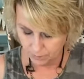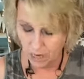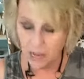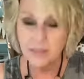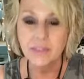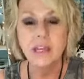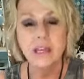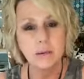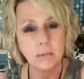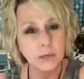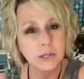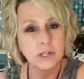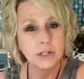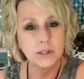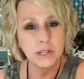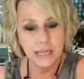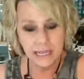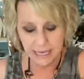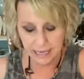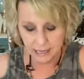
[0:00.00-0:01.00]
I think I'm gonna do
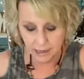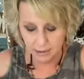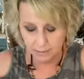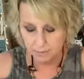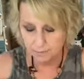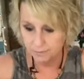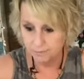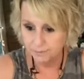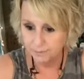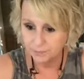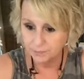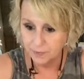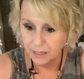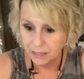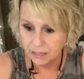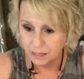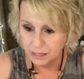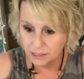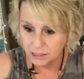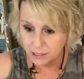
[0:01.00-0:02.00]
the gingham.
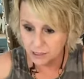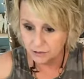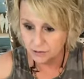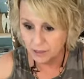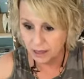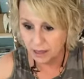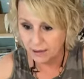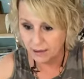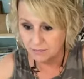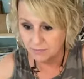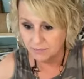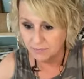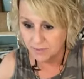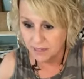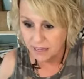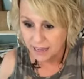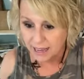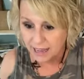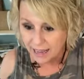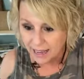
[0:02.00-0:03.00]
Let's do that.
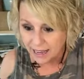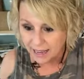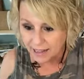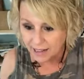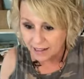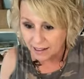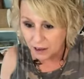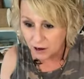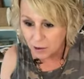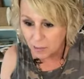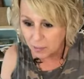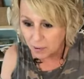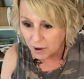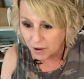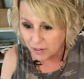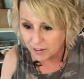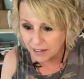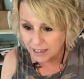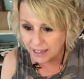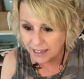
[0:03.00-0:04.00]
Hello,
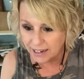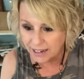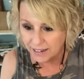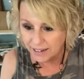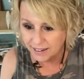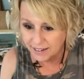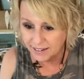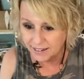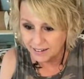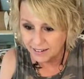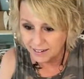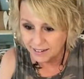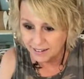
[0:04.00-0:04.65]
Pauletta.